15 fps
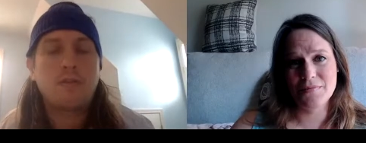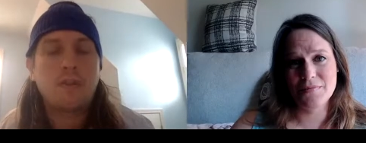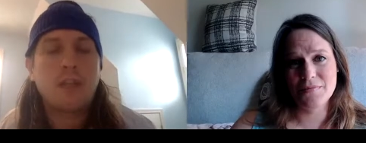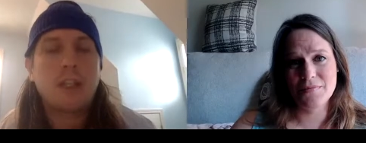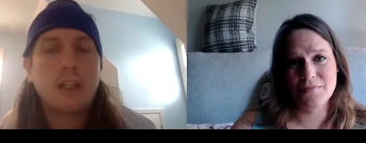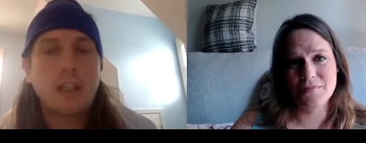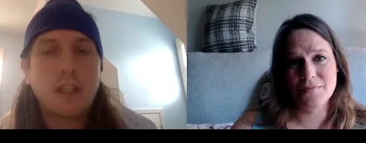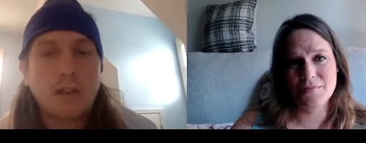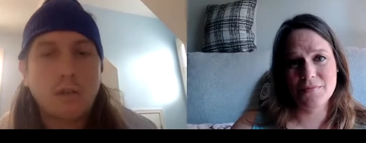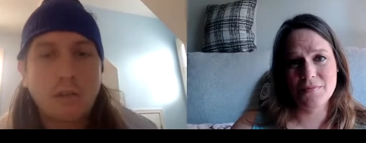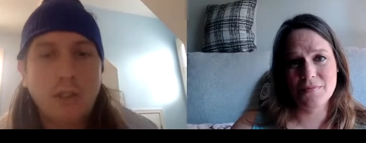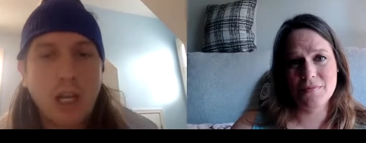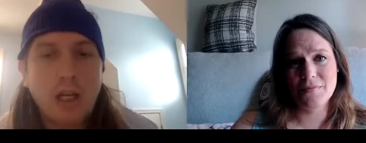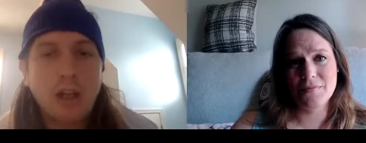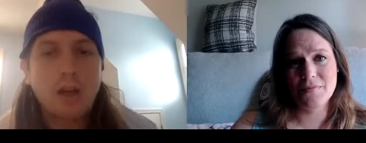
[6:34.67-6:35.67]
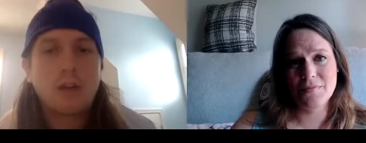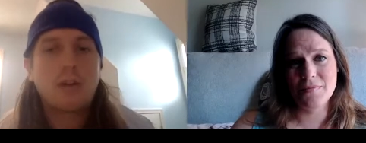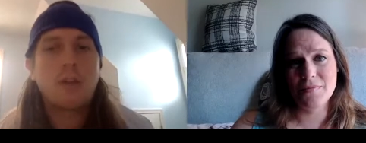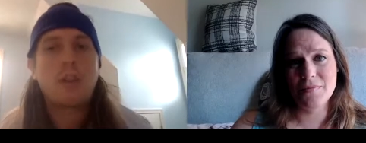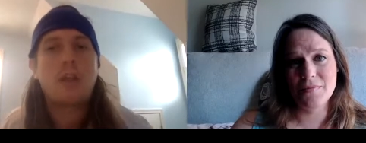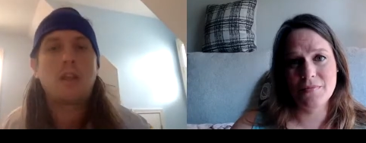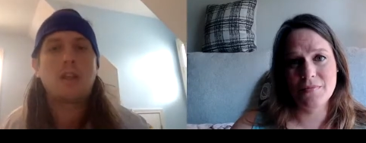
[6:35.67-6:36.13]
Speaker 1: feelings, which I
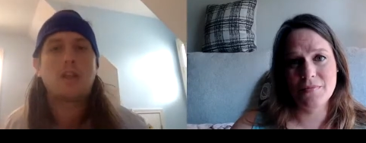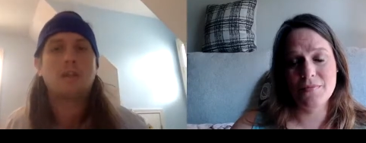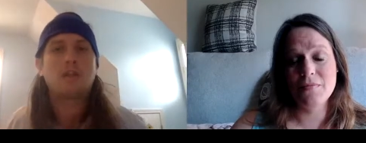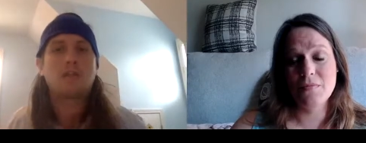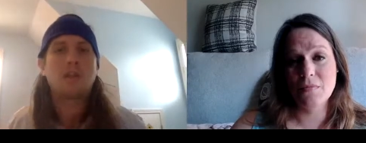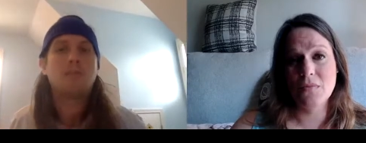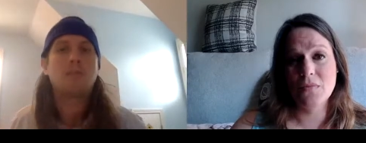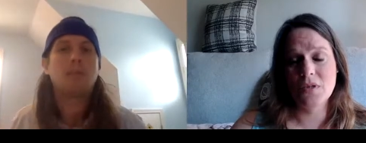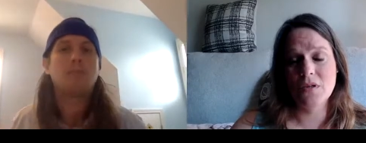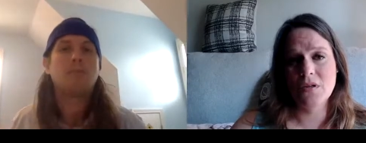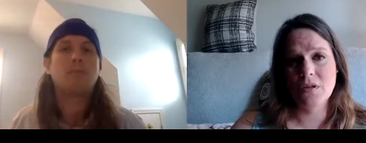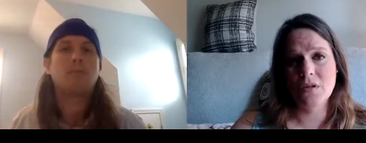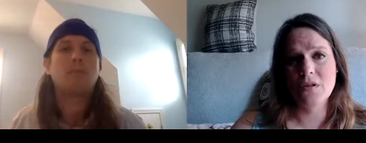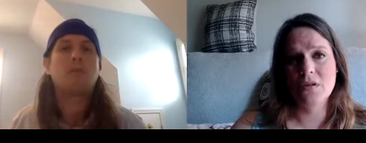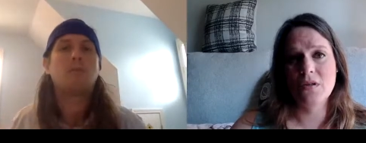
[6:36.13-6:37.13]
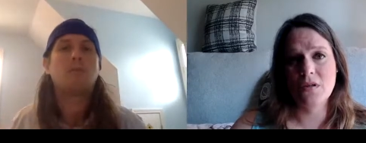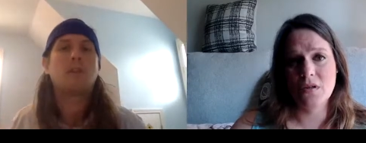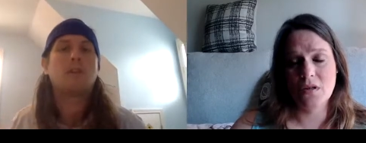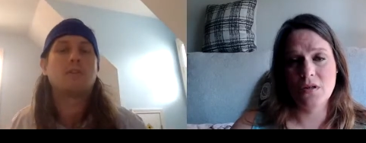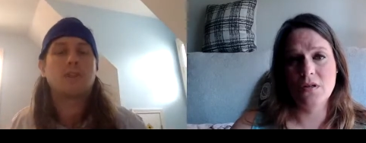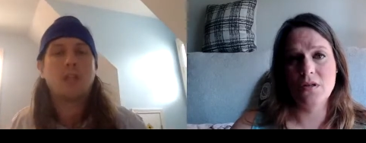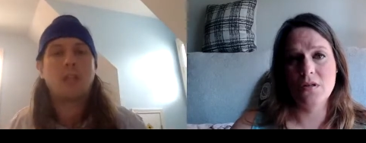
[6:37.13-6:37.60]
know, you know, some people do where
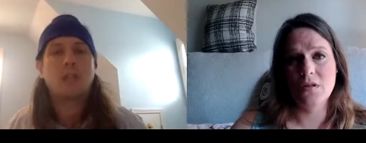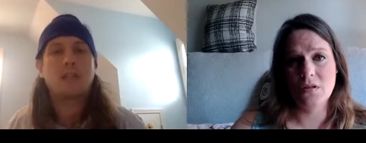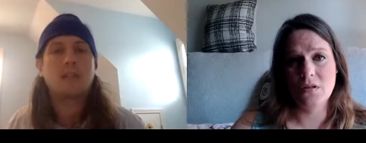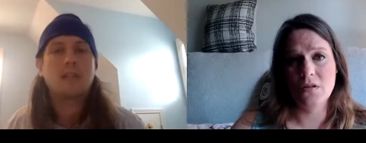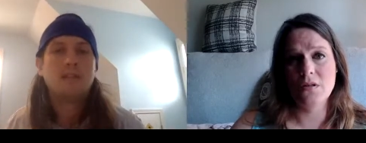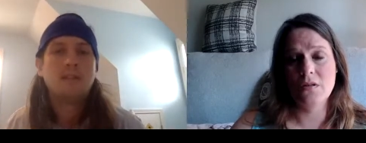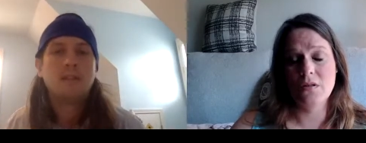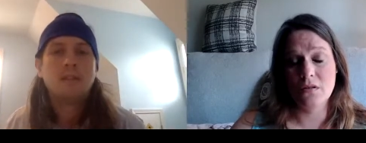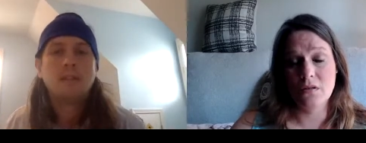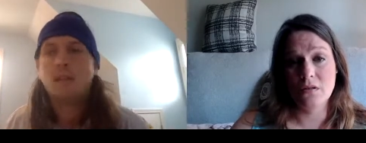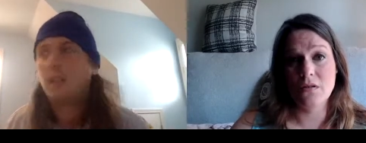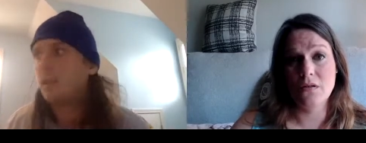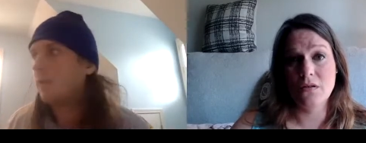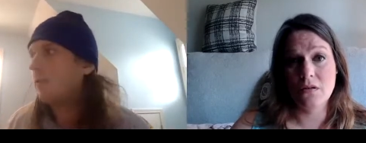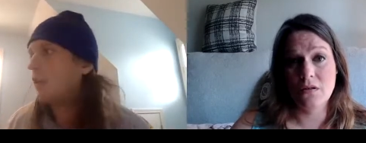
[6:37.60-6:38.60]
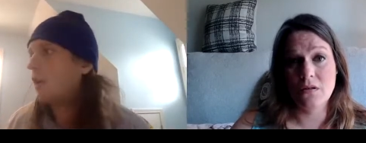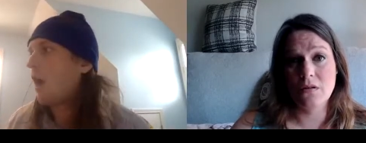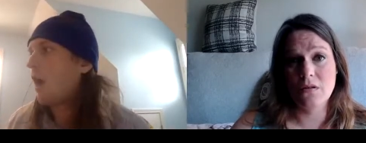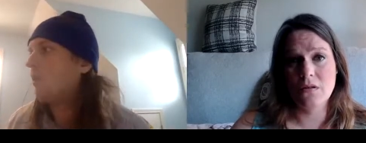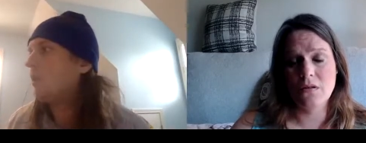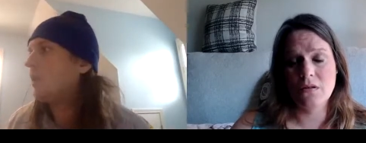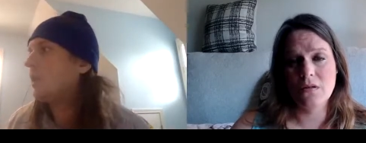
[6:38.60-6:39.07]
it's like they're
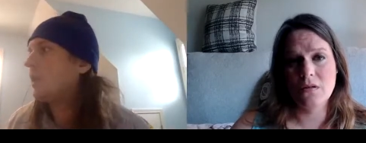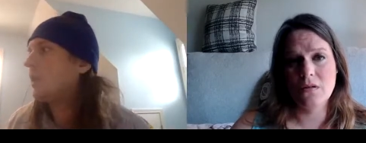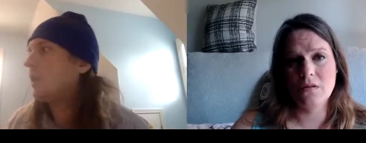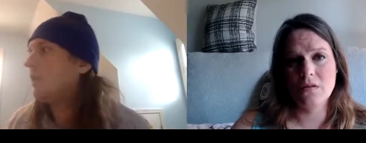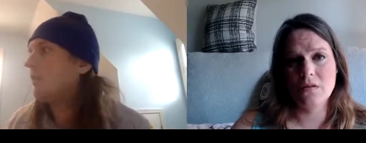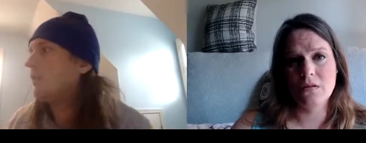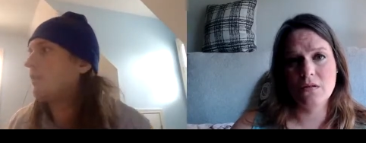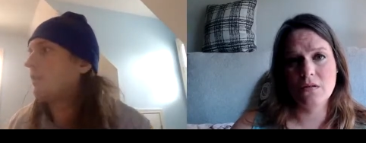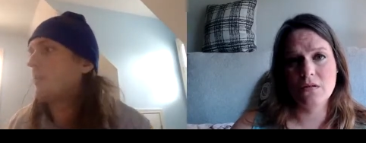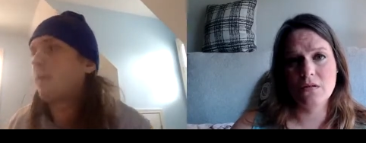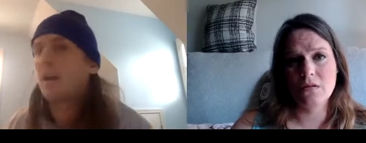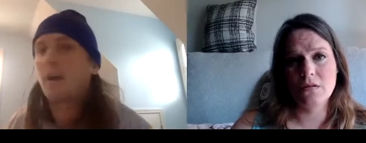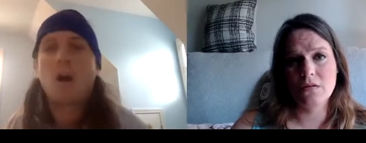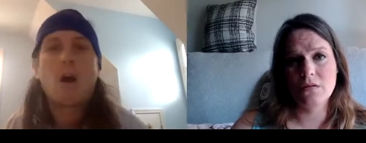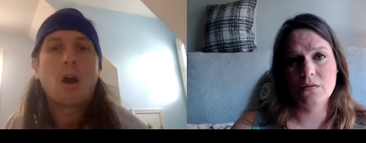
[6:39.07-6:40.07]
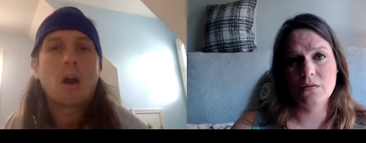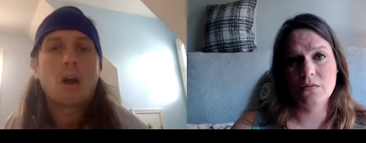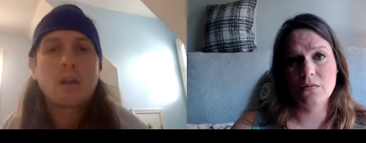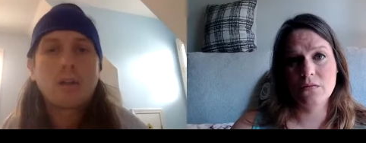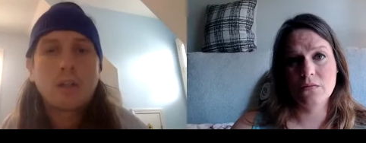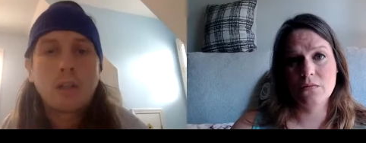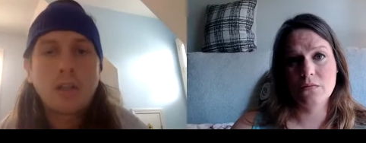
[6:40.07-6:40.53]
not really living from their
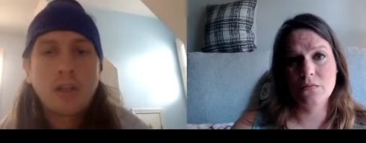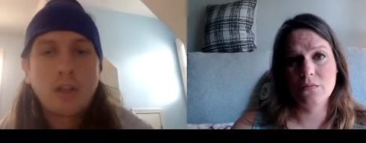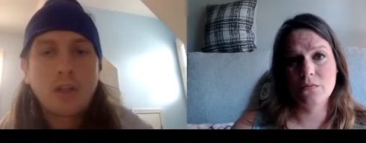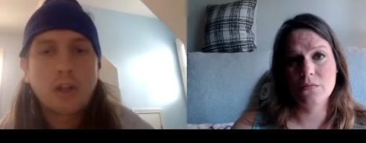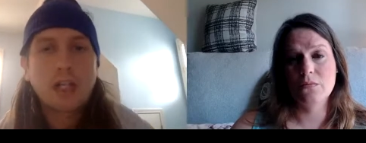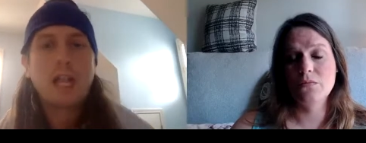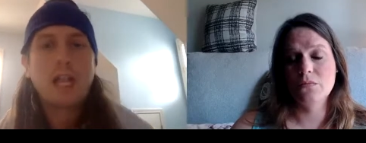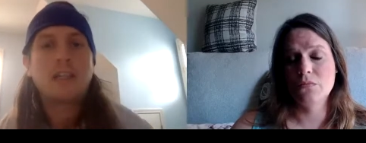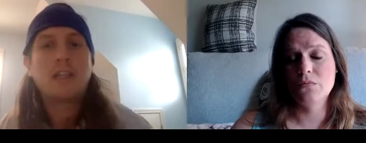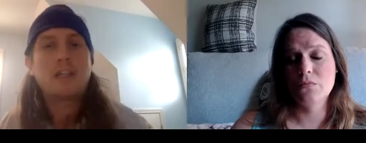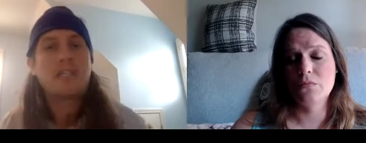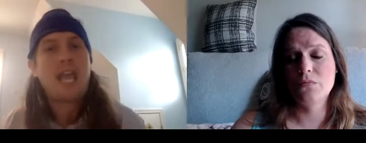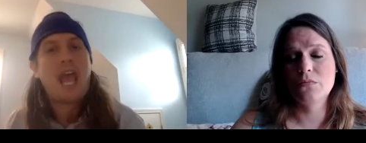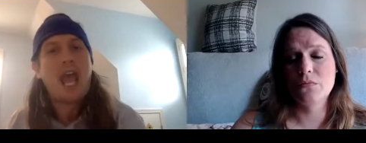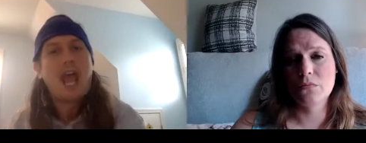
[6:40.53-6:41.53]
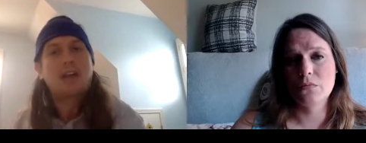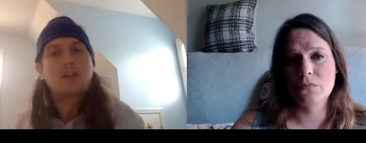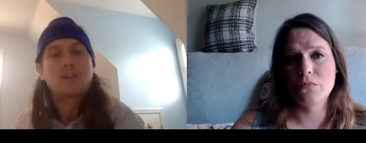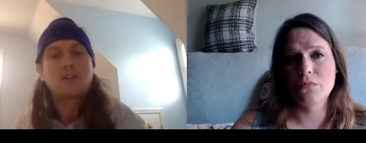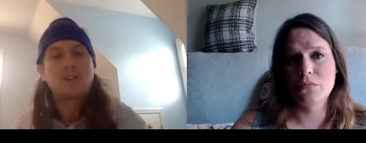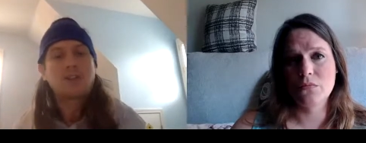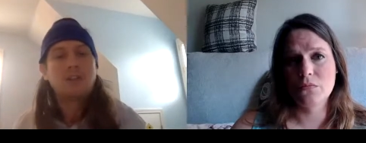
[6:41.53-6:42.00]
heart. They're kind of
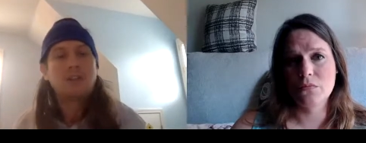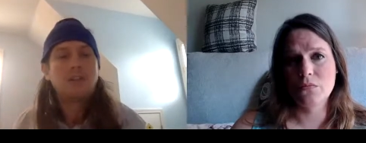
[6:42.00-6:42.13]
detached.